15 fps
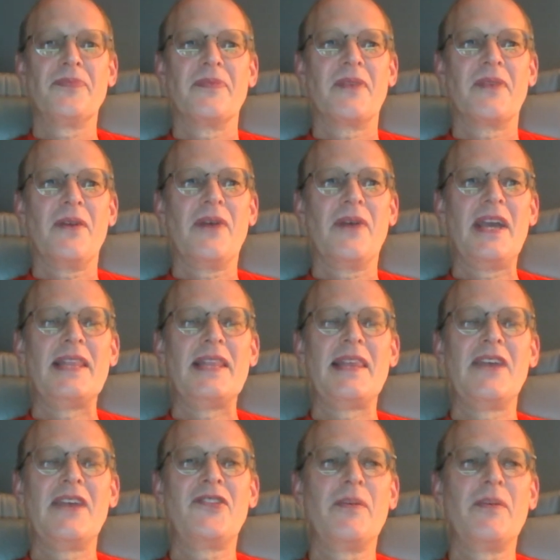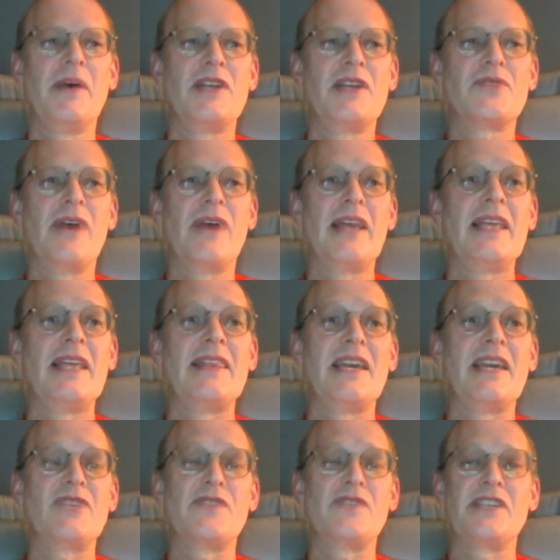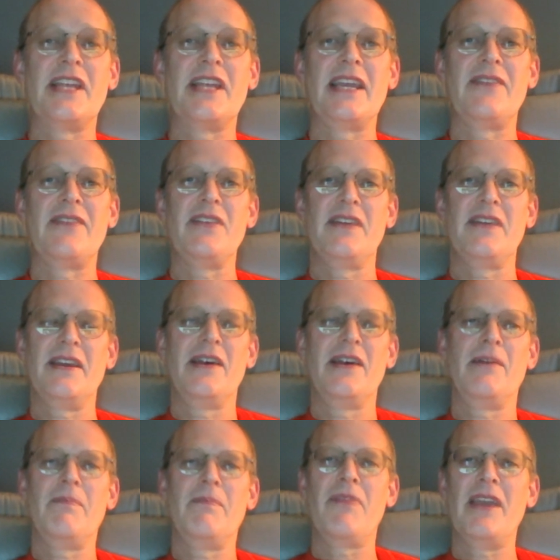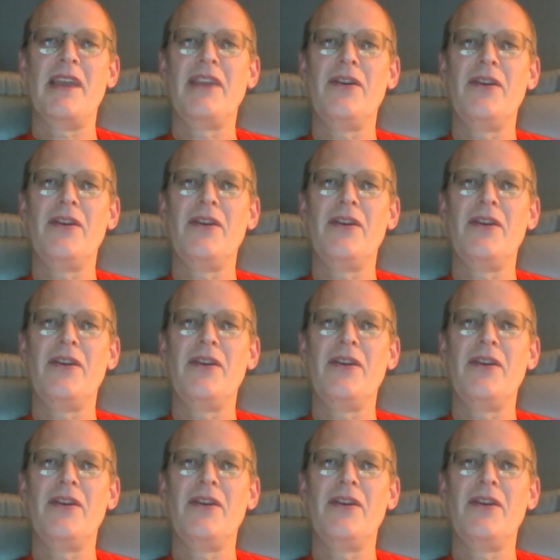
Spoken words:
All right. Thanks so much, Riley. Thanks for setting everything up. Thank you,